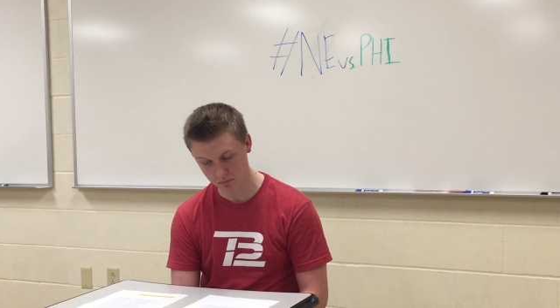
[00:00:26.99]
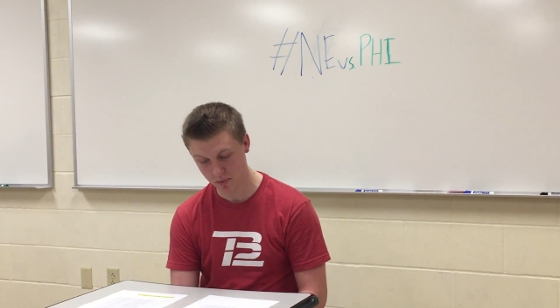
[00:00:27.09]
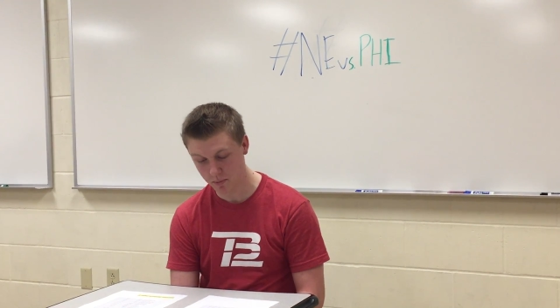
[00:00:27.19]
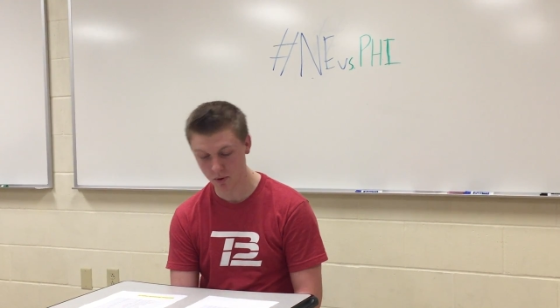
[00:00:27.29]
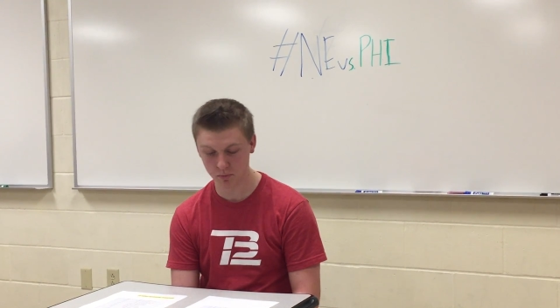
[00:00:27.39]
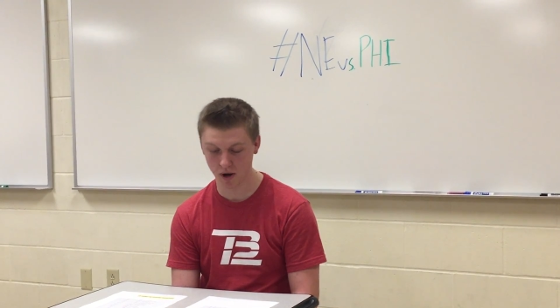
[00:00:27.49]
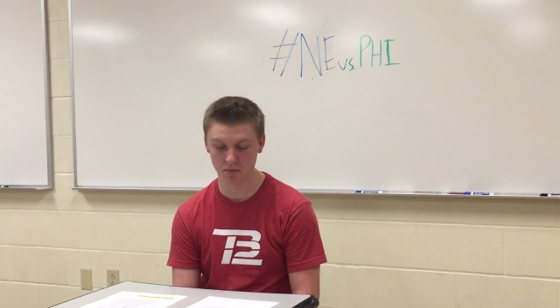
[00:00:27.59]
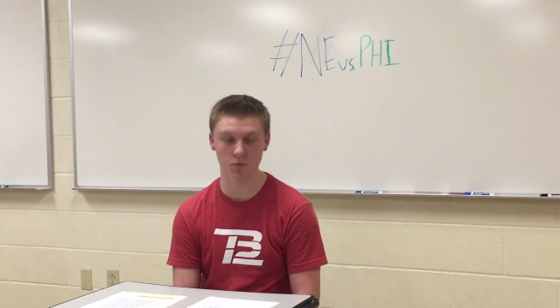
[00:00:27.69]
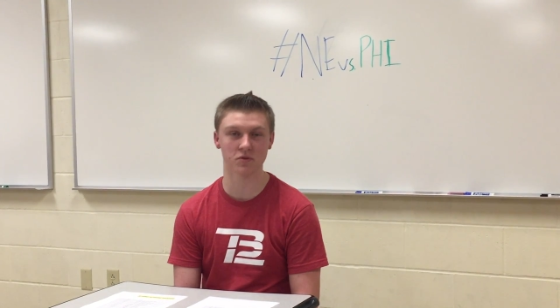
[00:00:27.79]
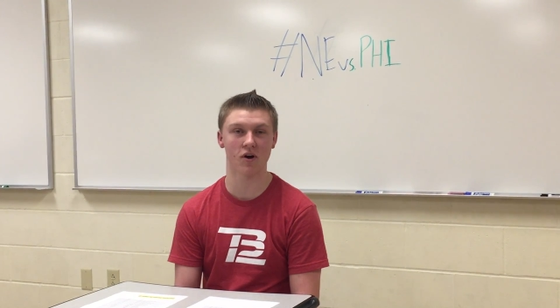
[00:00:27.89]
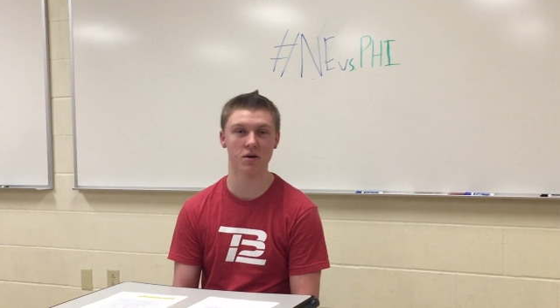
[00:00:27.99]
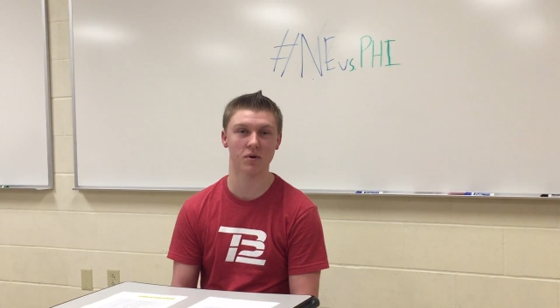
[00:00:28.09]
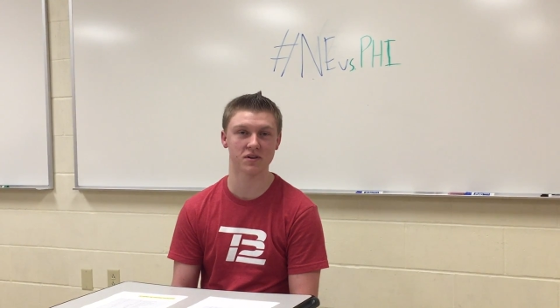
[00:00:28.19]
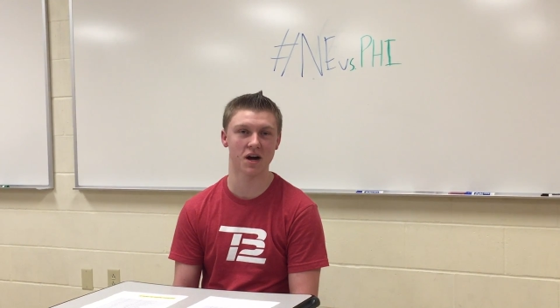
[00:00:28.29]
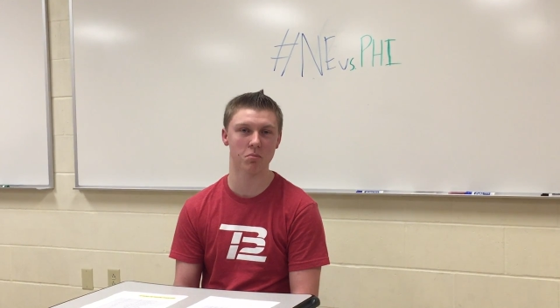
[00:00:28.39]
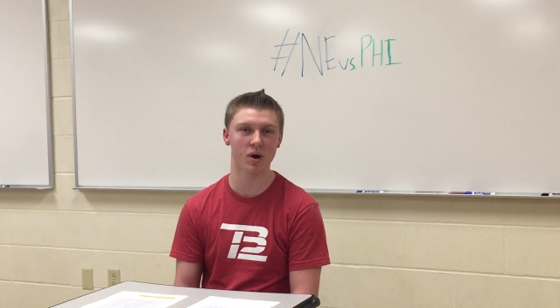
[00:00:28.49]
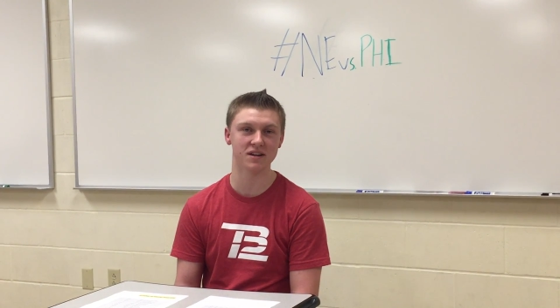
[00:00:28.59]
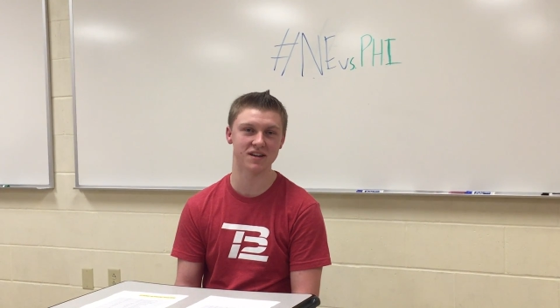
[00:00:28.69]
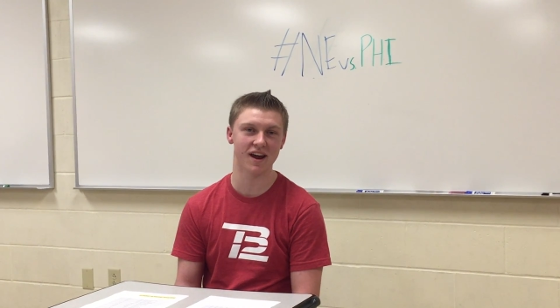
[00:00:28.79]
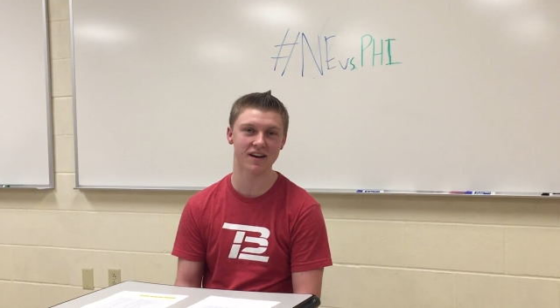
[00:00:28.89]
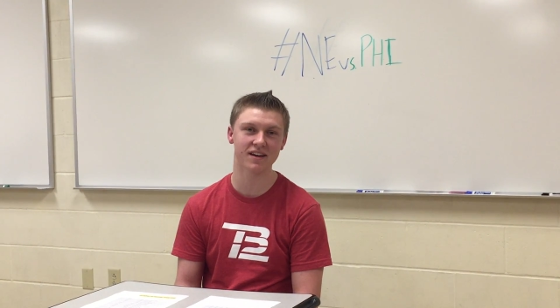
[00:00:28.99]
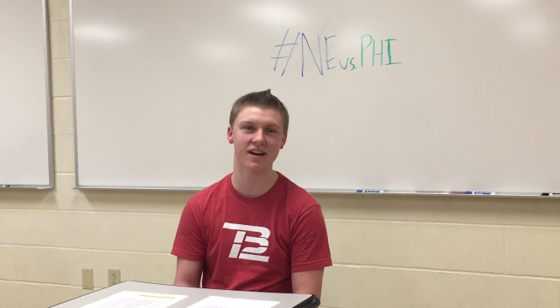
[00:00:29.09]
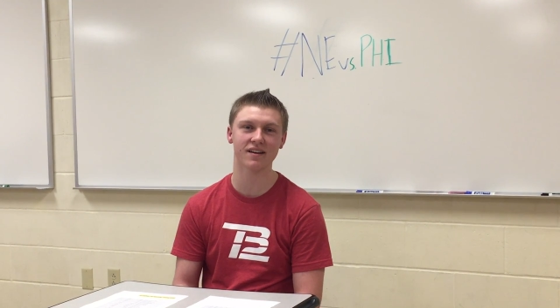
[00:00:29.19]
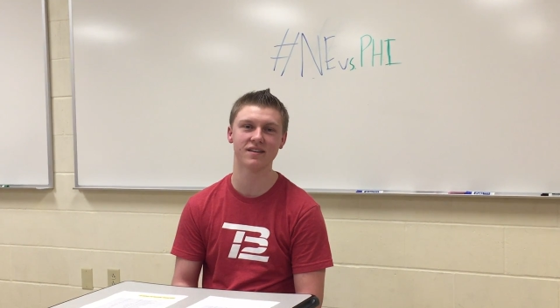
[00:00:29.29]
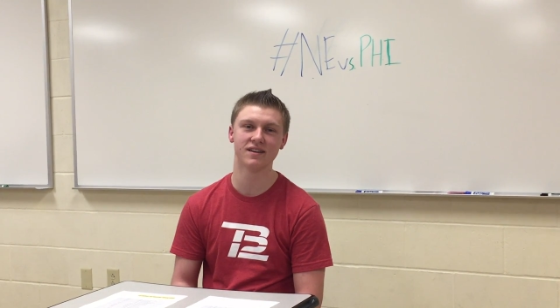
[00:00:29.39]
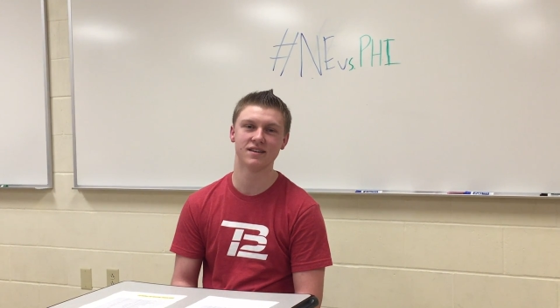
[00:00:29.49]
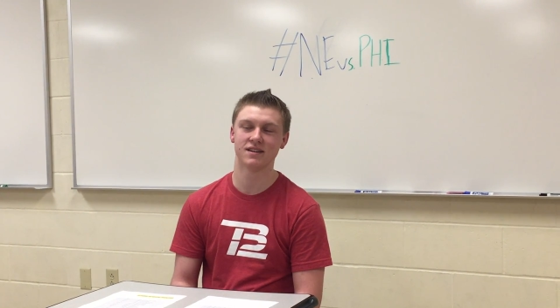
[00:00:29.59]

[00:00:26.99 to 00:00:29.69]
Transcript: People probably will talk about Tom Brady's hand again.